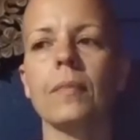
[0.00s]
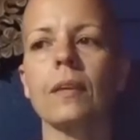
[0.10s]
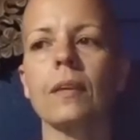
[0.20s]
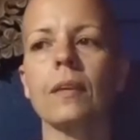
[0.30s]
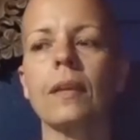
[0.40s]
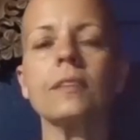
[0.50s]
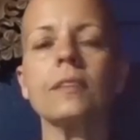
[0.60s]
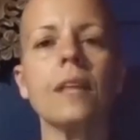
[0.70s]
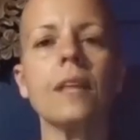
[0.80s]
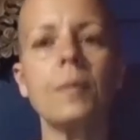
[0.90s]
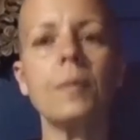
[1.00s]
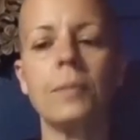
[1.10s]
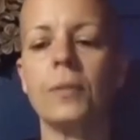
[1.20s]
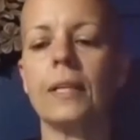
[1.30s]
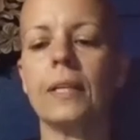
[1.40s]
Gautama
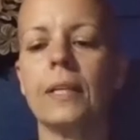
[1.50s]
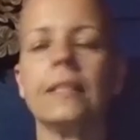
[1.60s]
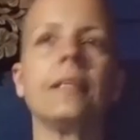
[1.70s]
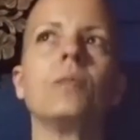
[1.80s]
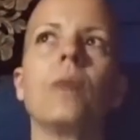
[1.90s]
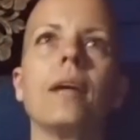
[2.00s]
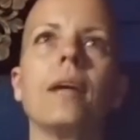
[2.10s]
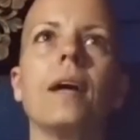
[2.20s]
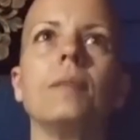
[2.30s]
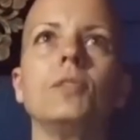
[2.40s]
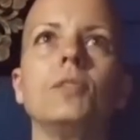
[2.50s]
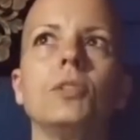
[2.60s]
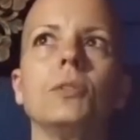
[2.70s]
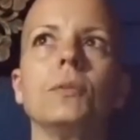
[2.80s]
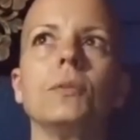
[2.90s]
Buddha didn't wake up
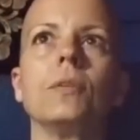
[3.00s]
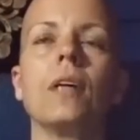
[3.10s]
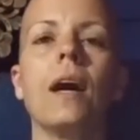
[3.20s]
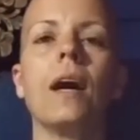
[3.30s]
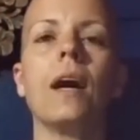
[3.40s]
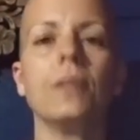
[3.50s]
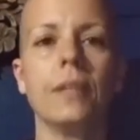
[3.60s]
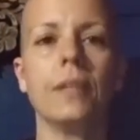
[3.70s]
to godhood.